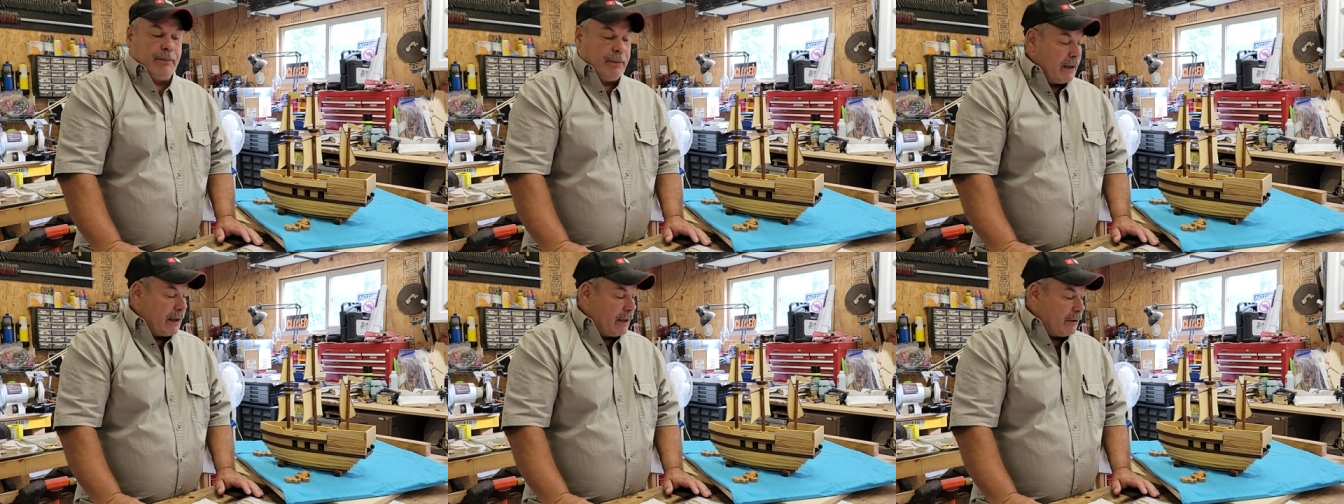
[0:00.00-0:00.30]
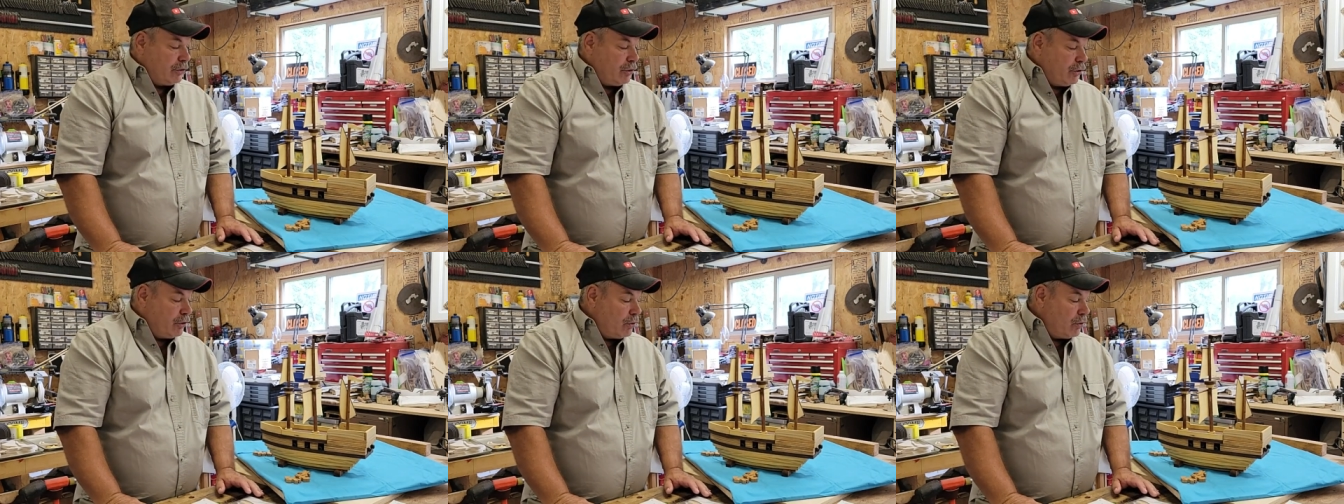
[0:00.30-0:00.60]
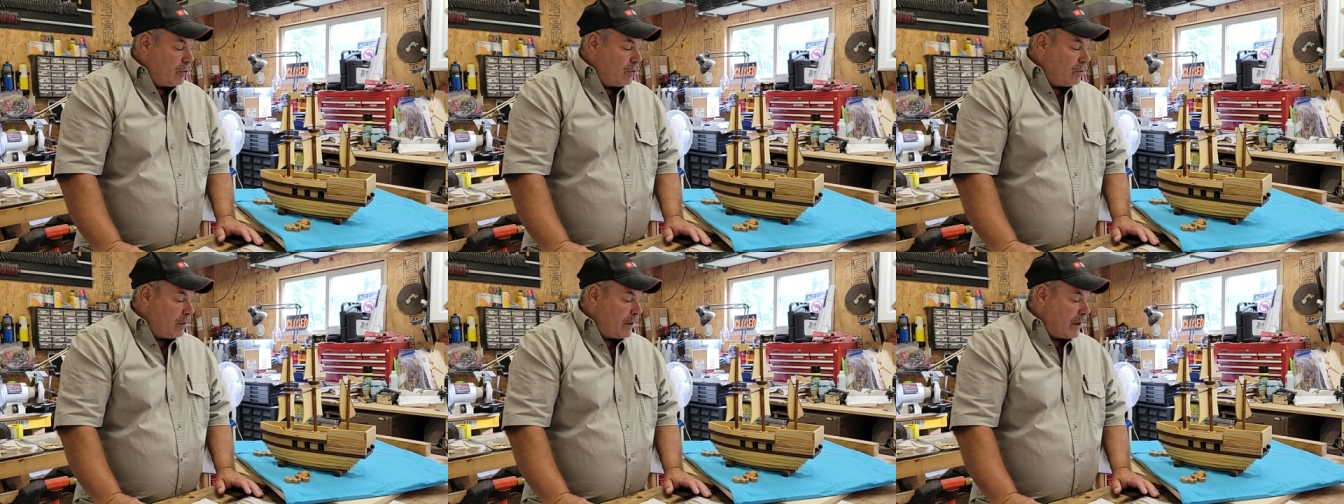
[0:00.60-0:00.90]
but I
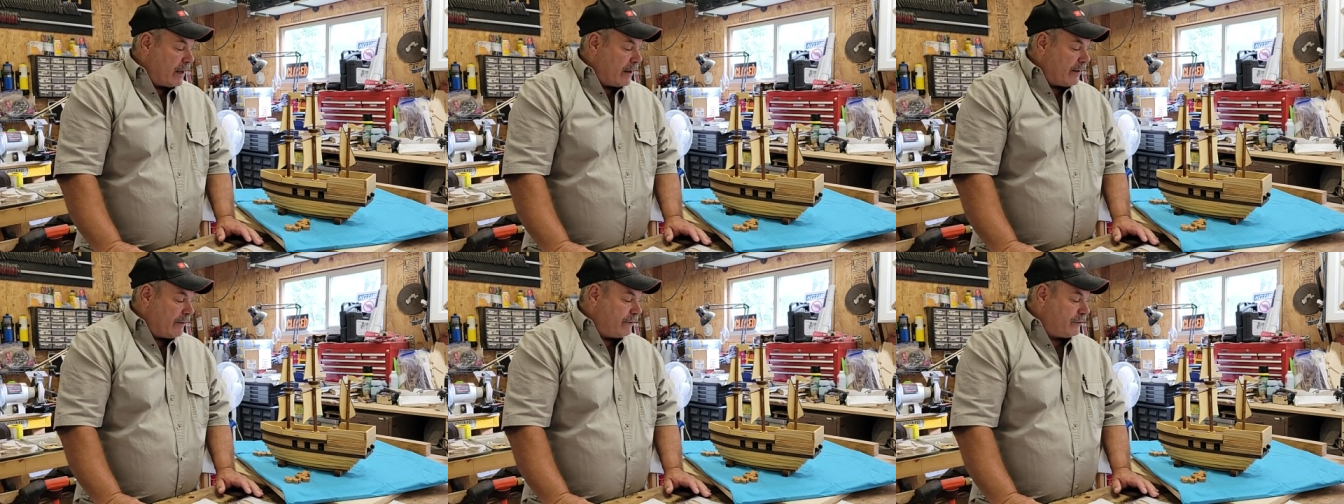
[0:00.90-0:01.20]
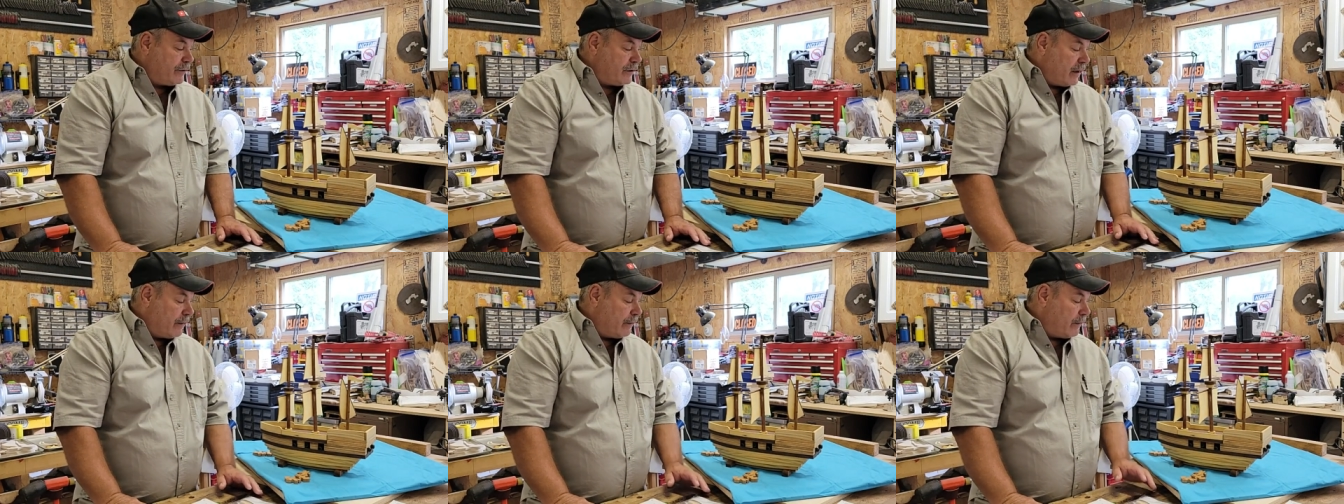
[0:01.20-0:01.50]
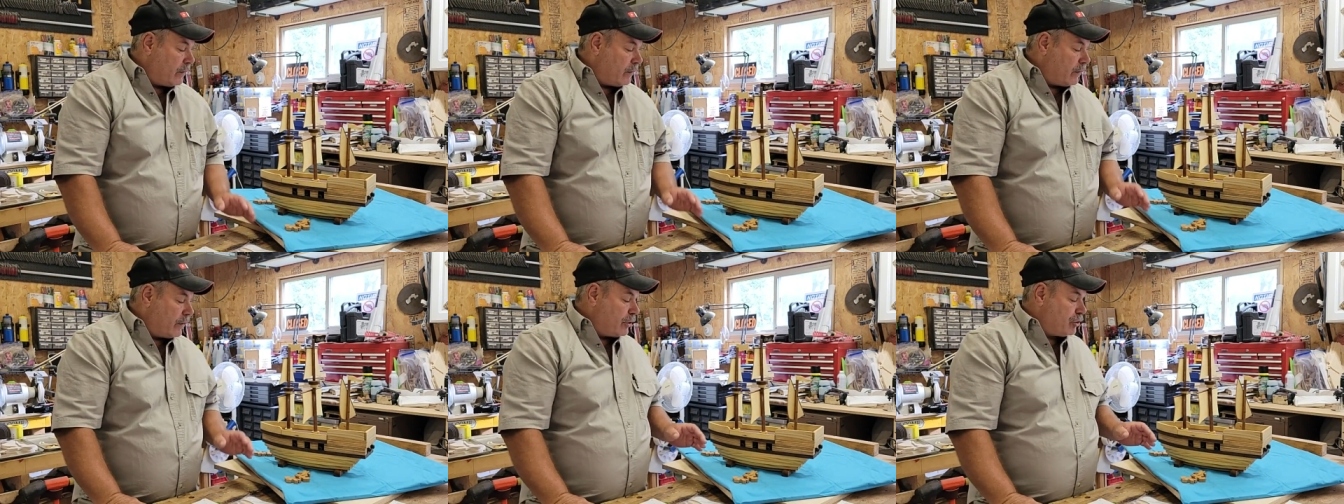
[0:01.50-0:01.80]
do have something
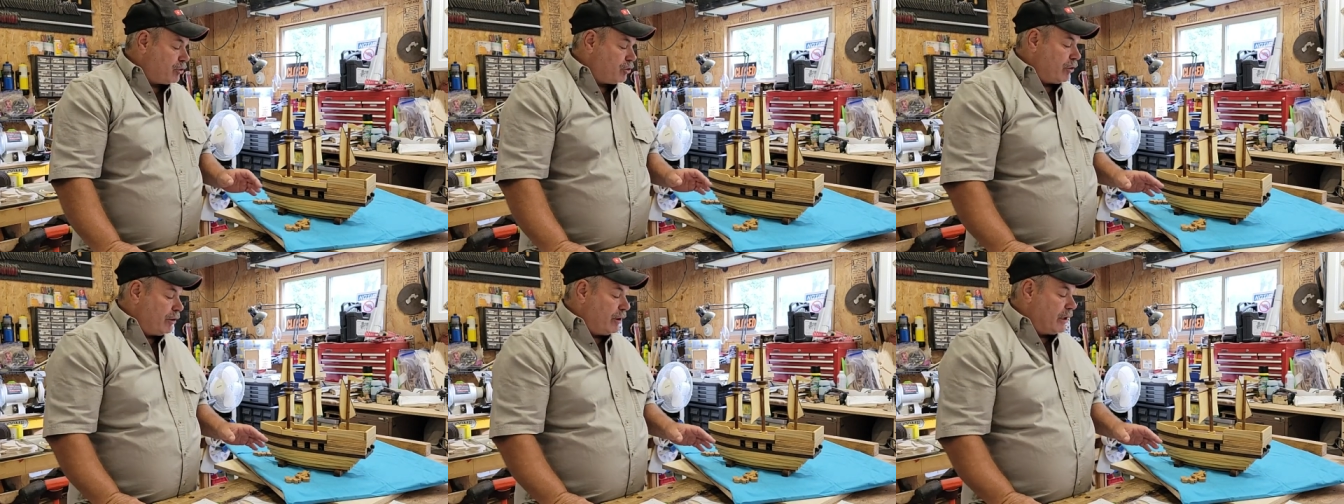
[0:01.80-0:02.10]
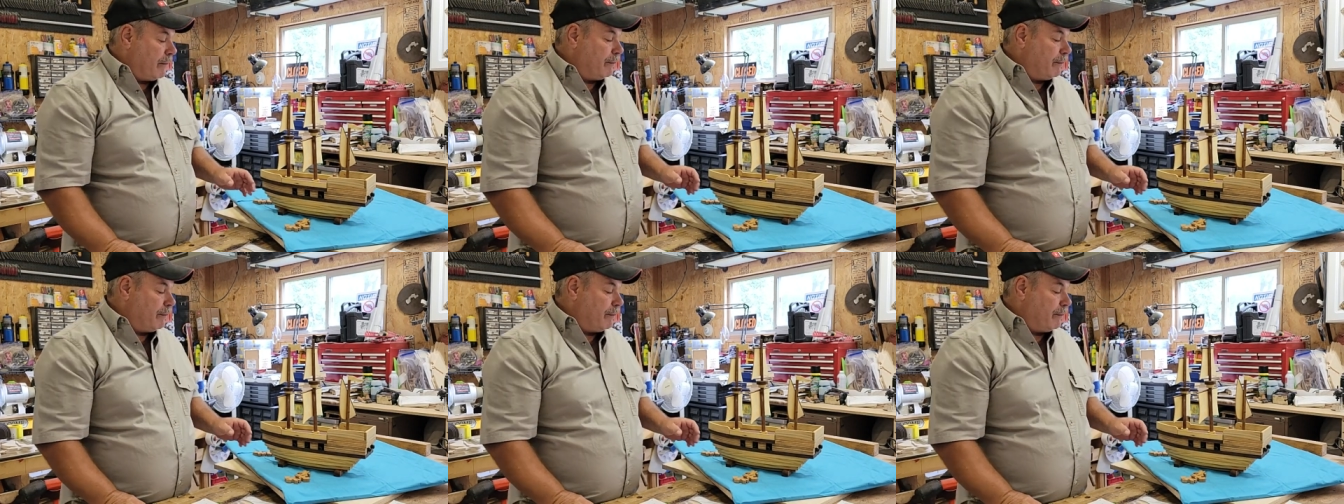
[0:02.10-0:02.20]
I want to show you.